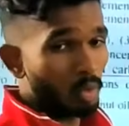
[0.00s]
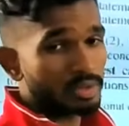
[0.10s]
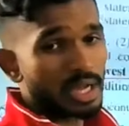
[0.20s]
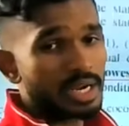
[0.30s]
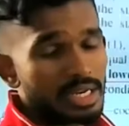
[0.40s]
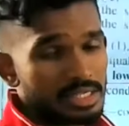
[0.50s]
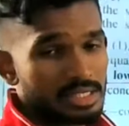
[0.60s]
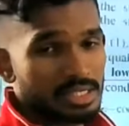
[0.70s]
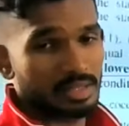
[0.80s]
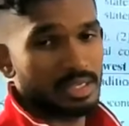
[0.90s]
are releasing.
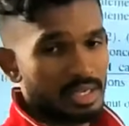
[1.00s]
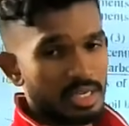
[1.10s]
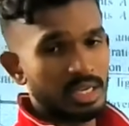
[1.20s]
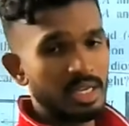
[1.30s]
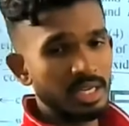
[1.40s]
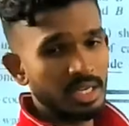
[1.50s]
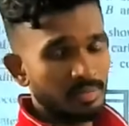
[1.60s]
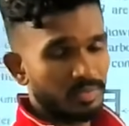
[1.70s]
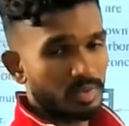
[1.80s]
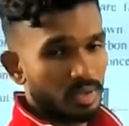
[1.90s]
Here,
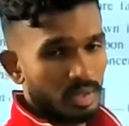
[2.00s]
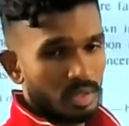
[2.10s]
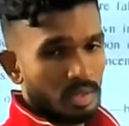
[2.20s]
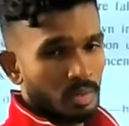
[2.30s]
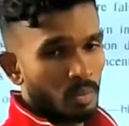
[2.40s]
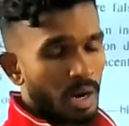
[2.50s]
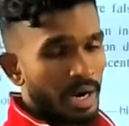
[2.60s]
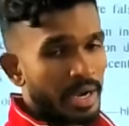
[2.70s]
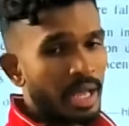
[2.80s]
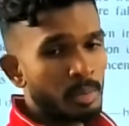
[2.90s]
one
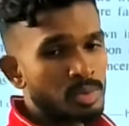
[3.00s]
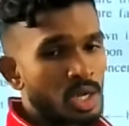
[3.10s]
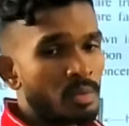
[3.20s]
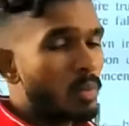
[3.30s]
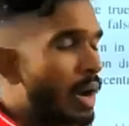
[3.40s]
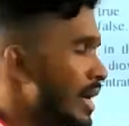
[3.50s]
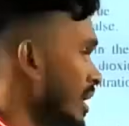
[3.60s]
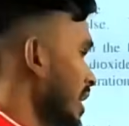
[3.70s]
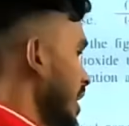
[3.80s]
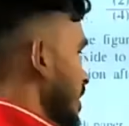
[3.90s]
absorb, one
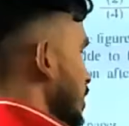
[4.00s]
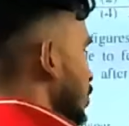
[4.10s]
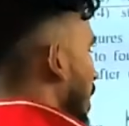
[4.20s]
release. One